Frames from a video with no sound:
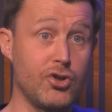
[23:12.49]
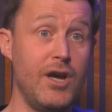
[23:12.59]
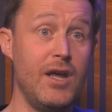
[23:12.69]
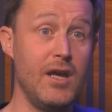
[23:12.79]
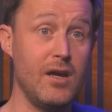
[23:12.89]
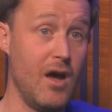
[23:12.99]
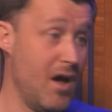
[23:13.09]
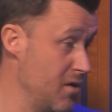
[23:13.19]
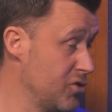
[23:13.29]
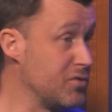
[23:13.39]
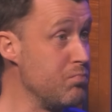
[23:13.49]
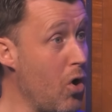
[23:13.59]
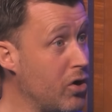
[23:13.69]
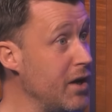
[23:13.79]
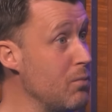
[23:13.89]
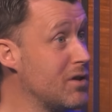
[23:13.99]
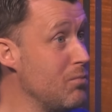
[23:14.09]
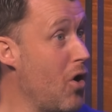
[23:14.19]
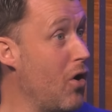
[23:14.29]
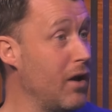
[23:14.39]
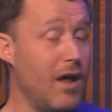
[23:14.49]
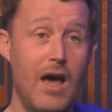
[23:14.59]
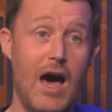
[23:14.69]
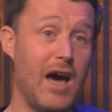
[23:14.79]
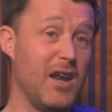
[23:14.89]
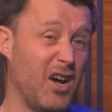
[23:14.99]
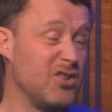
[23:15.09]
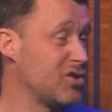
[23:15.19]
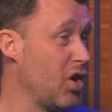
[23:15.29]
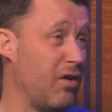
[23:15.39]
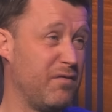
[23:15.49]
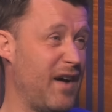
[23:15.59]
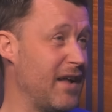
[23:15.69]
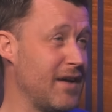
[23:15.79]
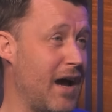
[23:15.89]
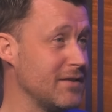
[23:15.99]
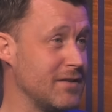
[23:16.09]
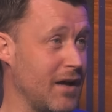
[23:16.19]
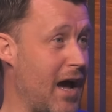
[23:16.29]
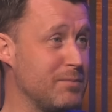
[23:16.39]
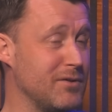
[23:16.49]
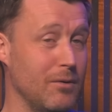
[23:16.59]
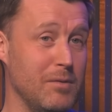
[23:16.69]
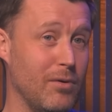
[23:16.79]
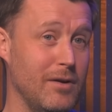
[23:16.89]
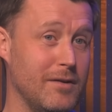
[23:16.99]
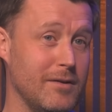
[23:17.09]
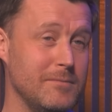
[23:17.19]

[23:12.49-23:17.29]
training, just mucking in with them all, and yeah. I just thought fantastic, absolutely brilliant.